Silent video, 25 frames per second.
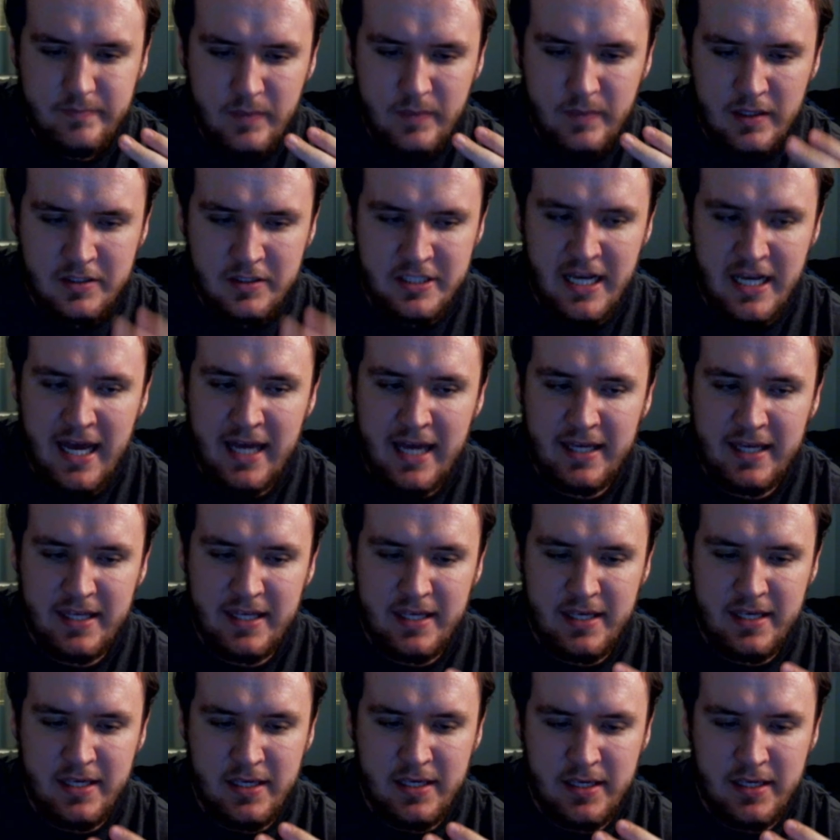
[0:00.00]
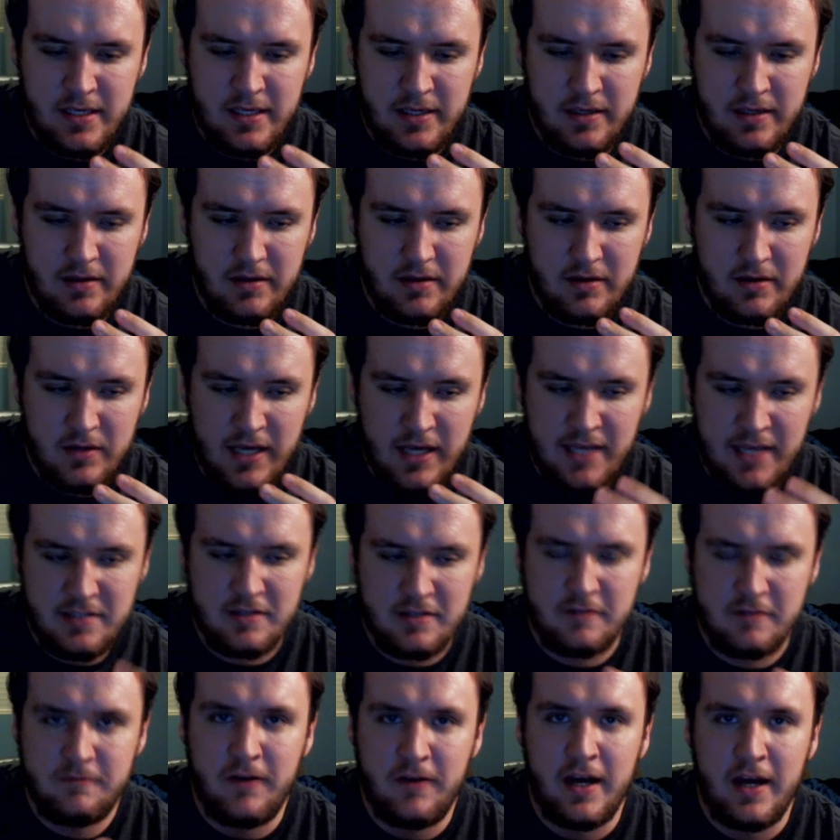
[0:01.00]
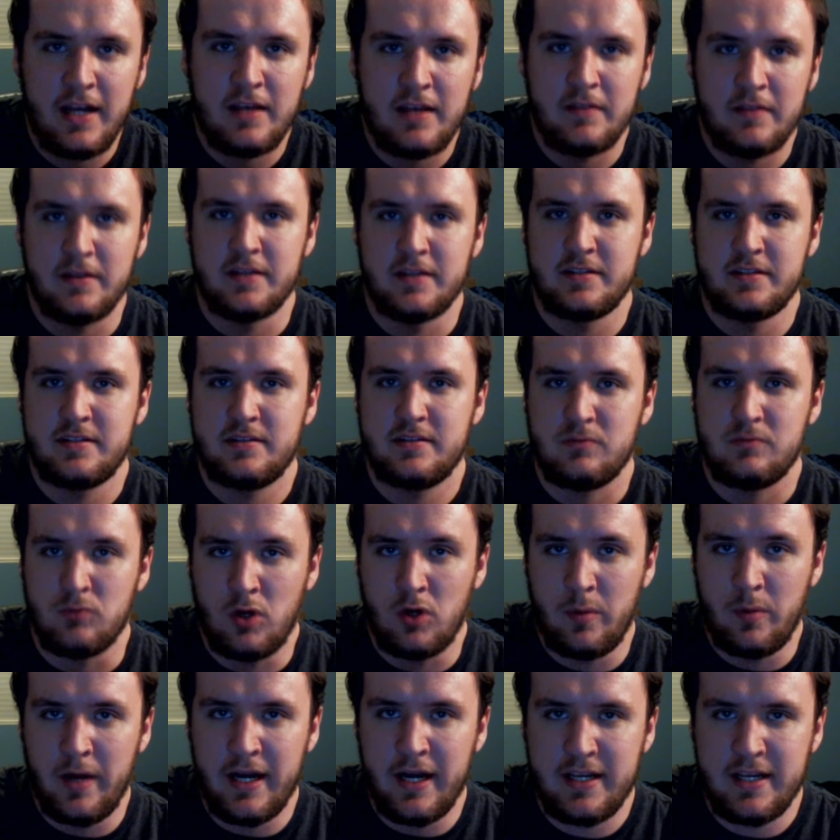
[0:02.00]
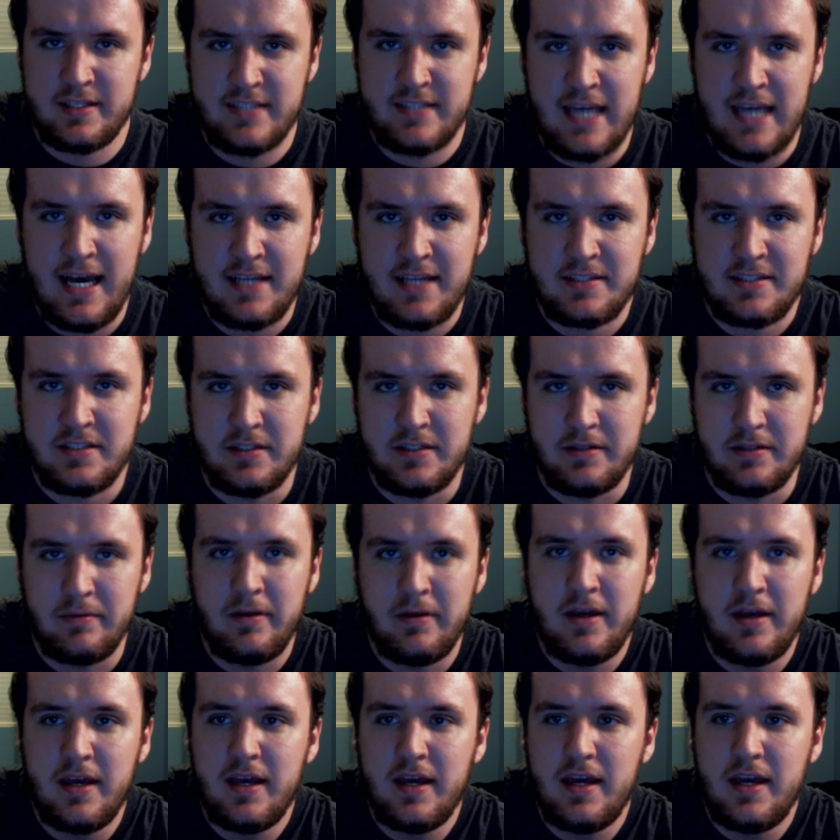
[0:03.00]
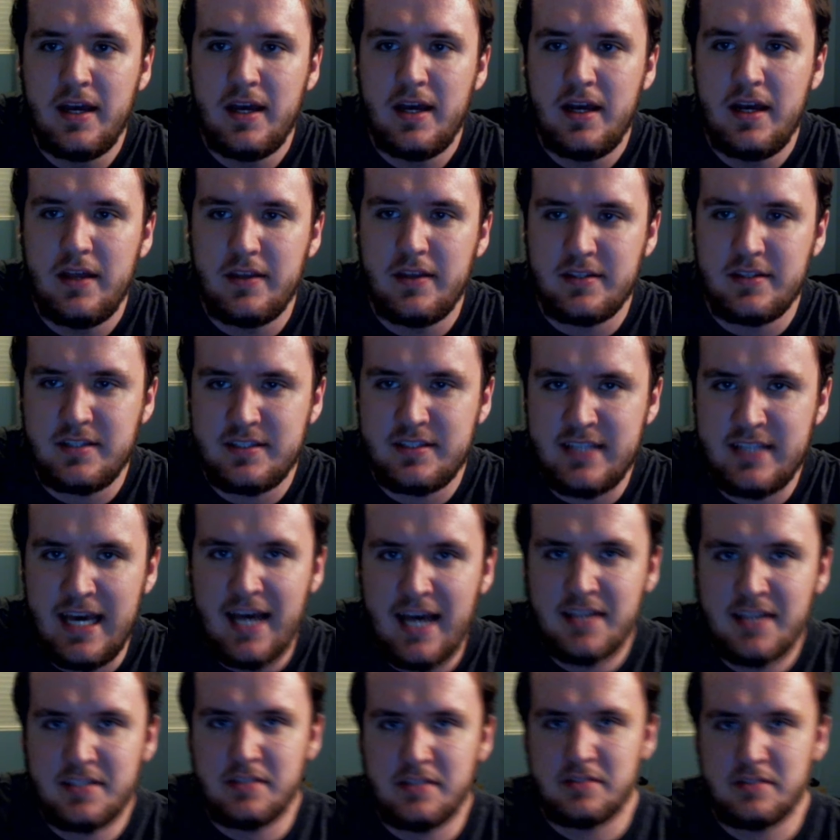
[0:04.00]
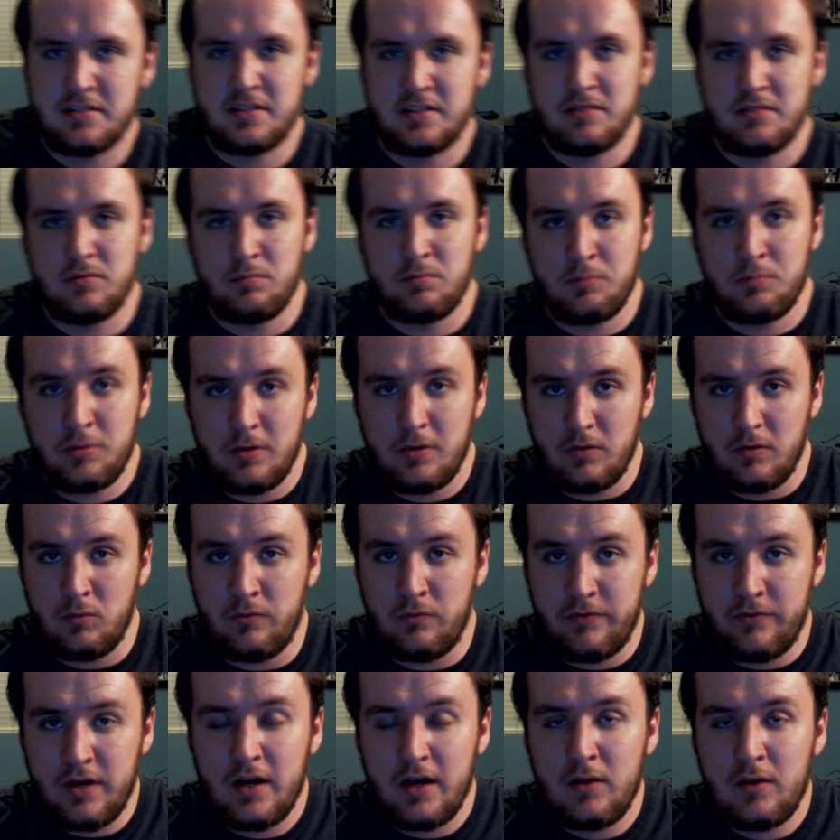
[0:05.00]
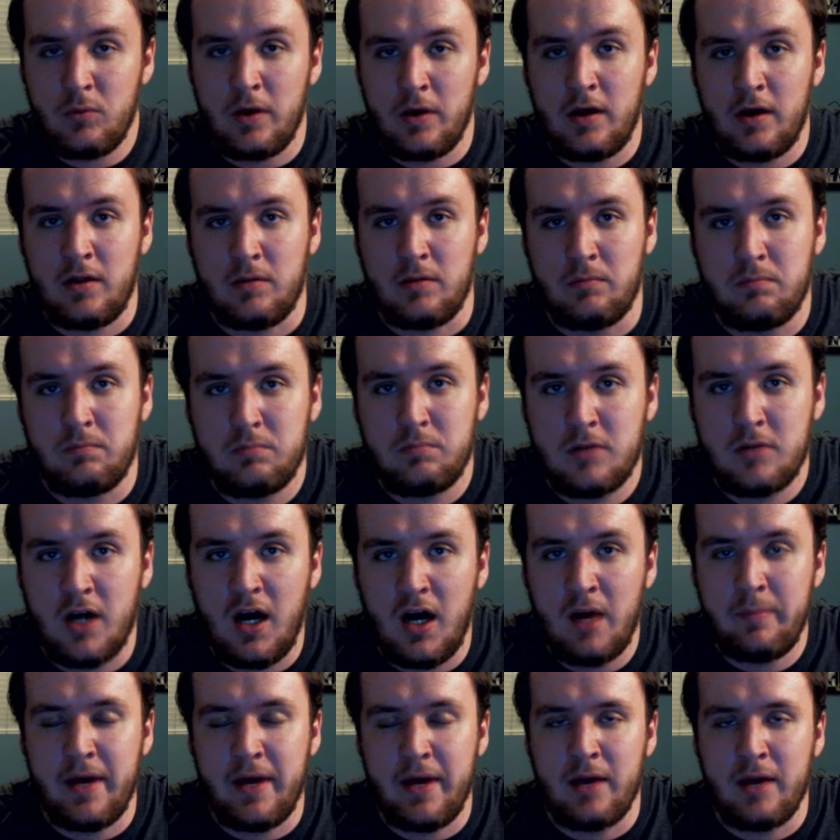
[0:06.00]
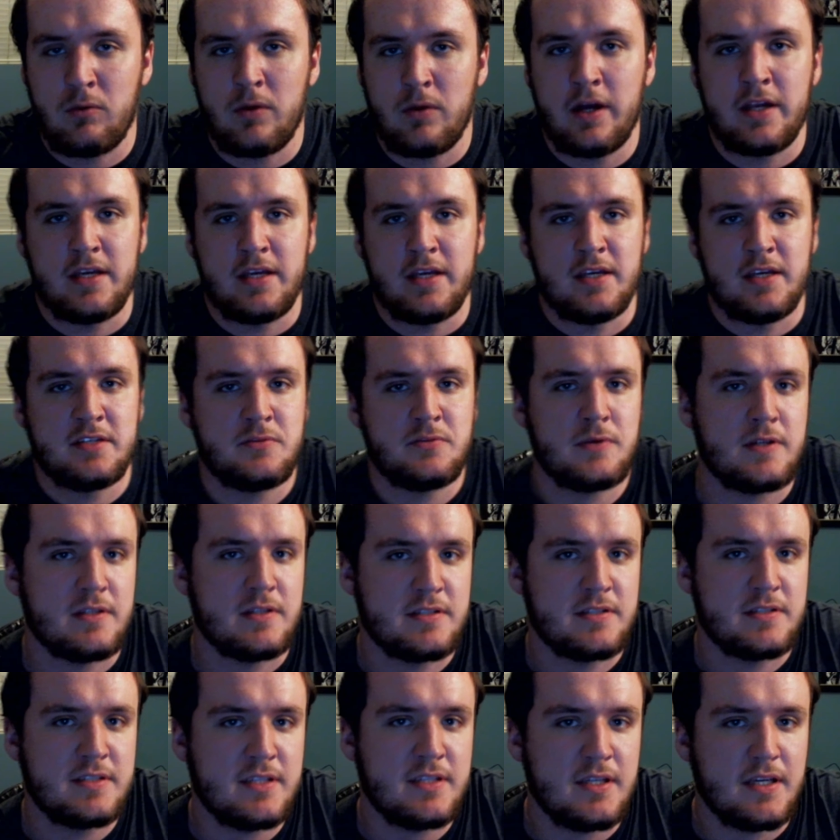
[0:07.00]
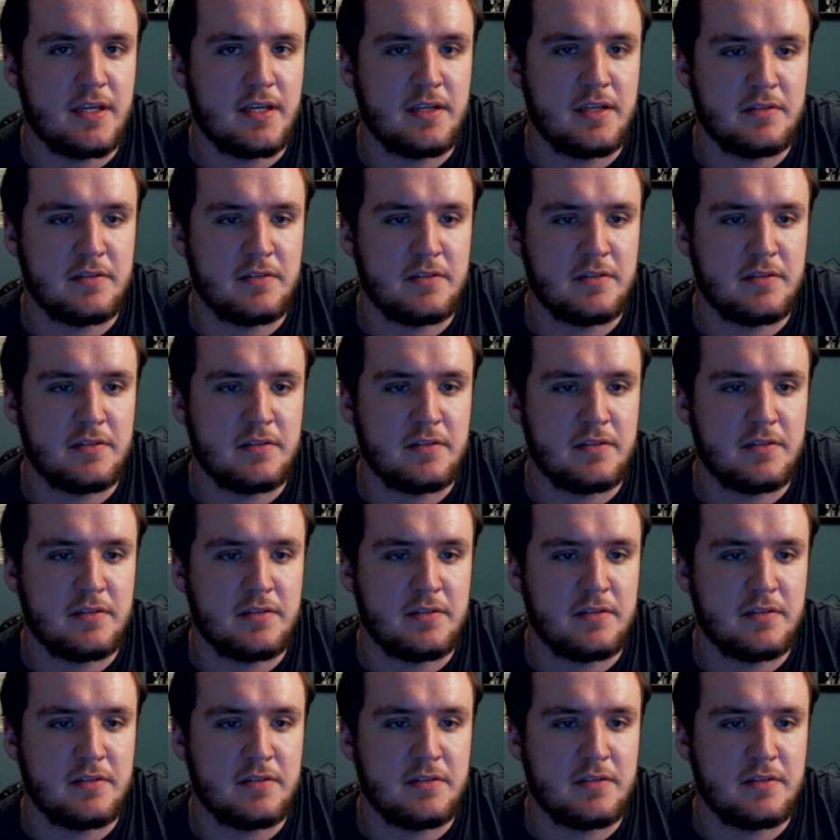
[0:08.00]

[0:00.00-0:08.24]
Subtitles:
Jack, as he's fighting this robot assassin, this assassin's very well combat ready, as we can see.